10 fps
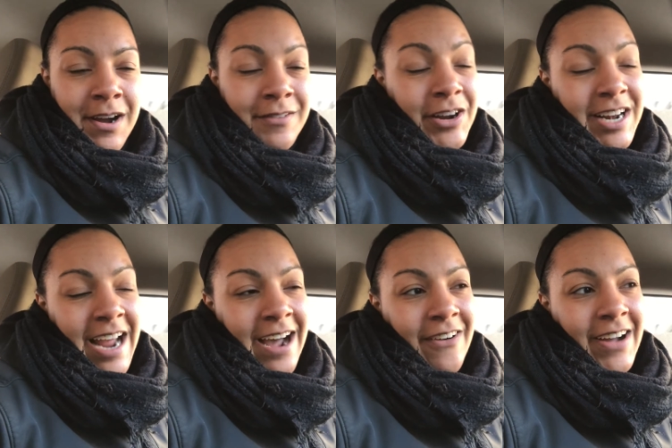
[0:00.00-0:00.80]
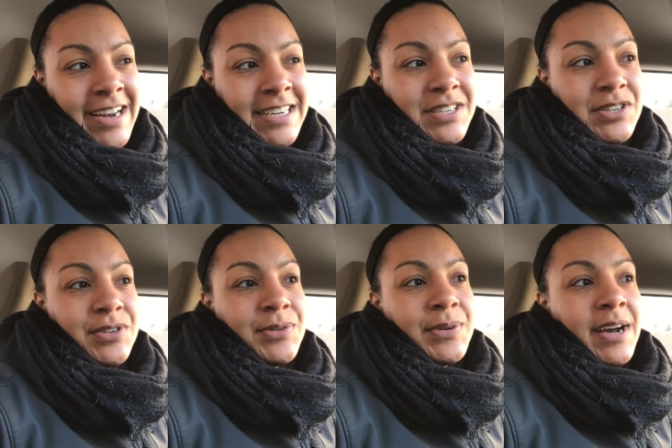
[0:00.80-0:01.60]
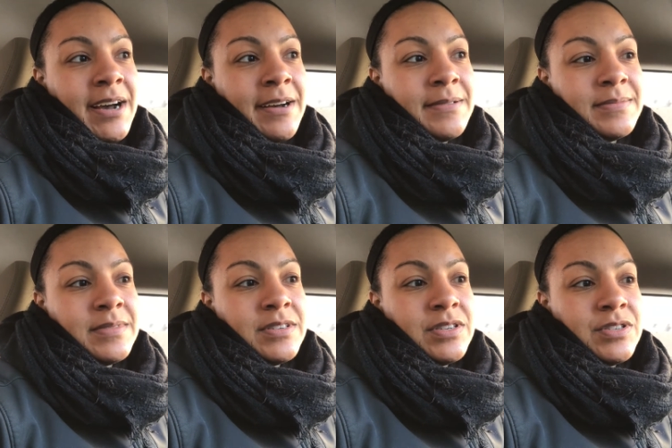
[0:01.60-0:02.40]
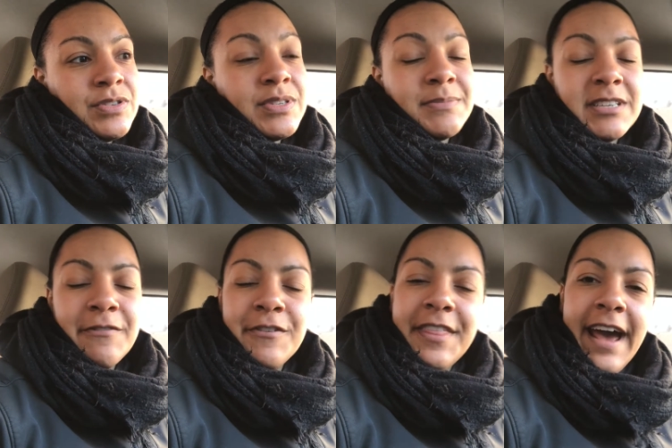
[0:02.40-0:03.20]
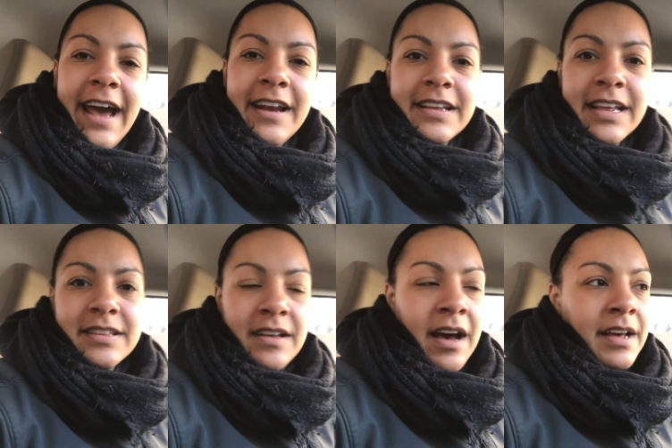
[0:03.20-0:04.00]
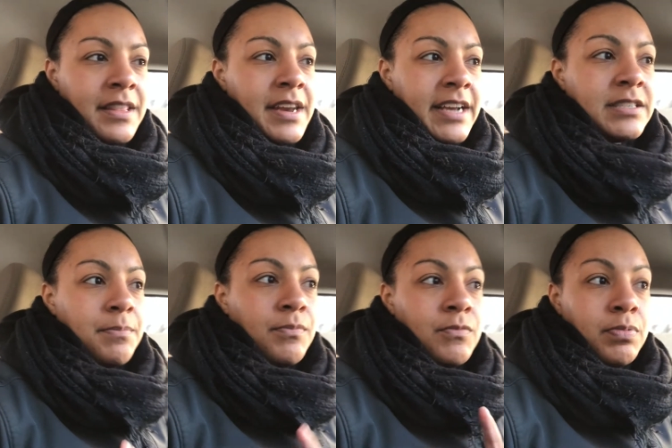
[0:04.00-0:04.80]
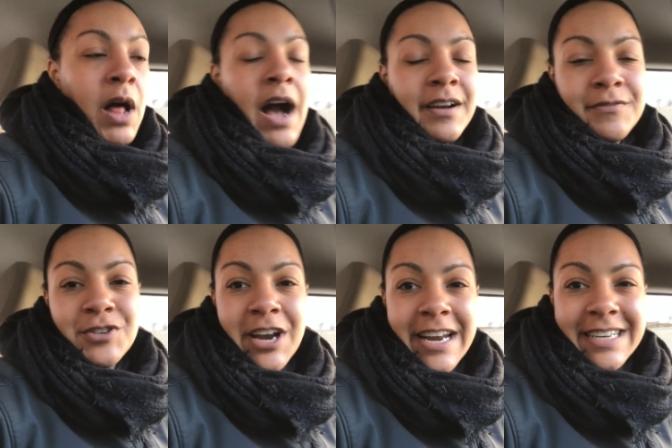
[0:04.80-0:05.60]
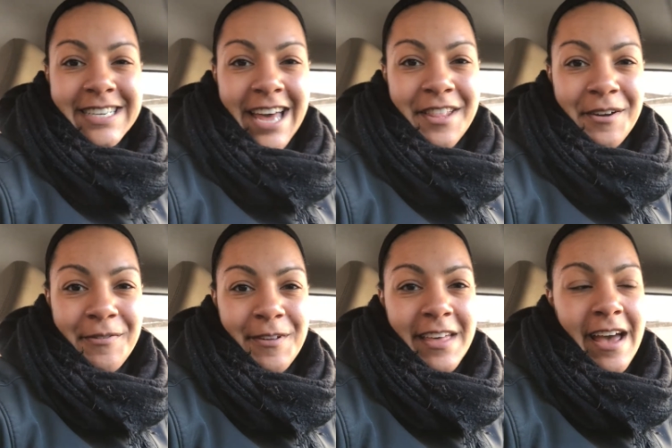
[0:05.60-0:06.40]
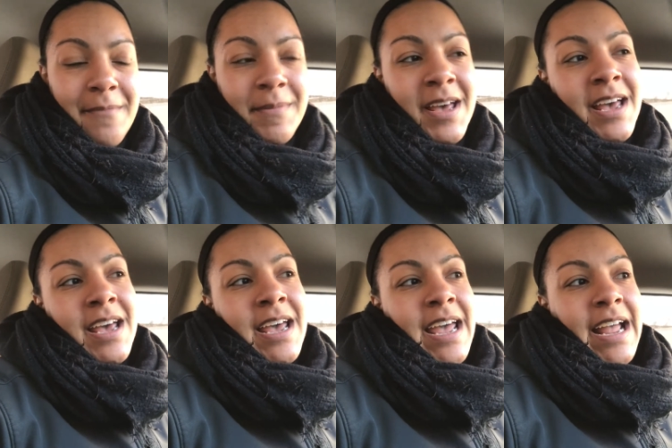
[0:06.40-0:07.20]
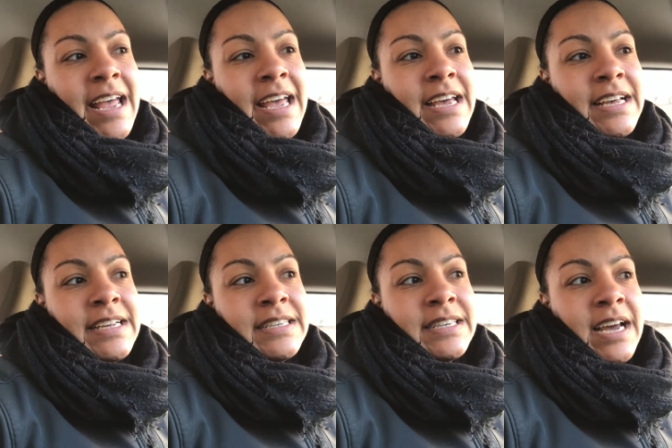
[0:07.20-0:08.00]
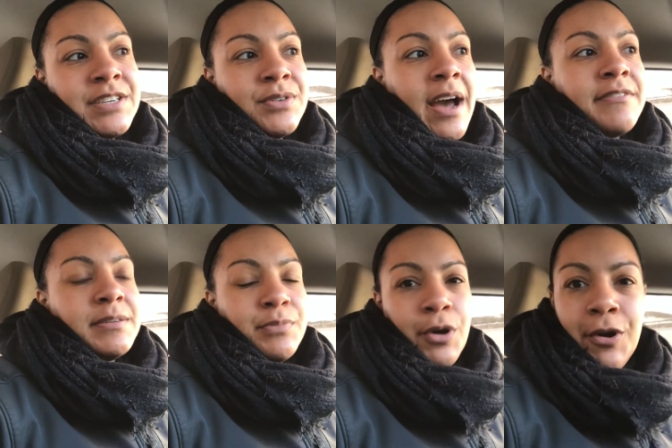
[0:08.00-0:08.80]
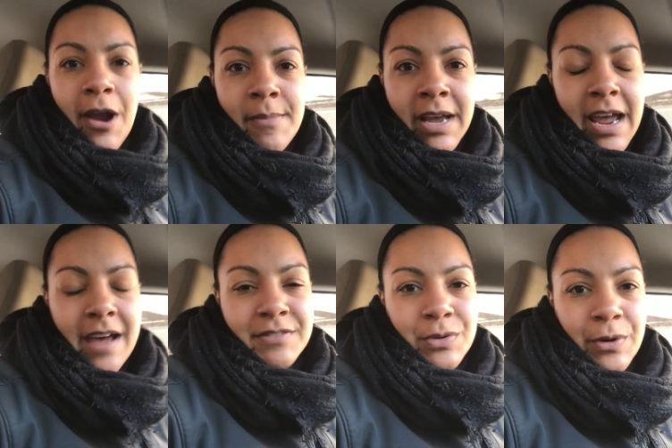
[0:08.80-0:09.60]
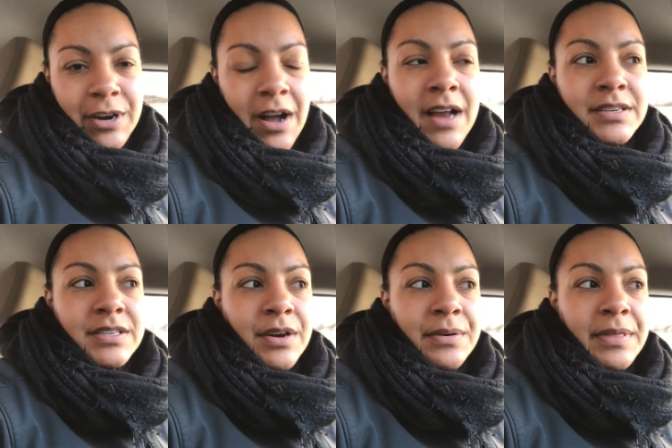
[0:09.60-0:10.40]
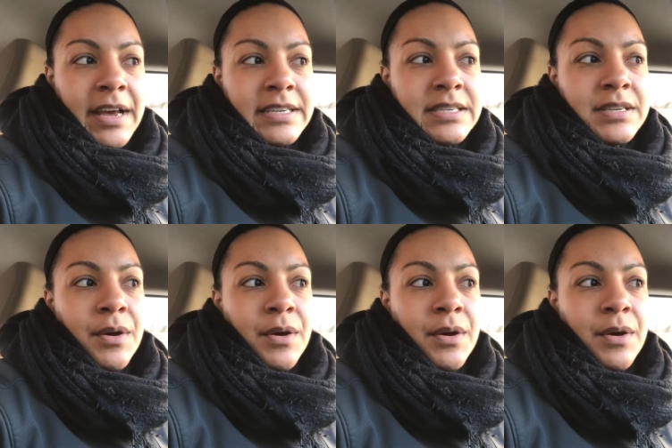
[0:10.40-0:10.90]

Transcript: on right now, I need to do some stuff for that, get the next block of training together for them, and I do have some programming I have to work on, so that's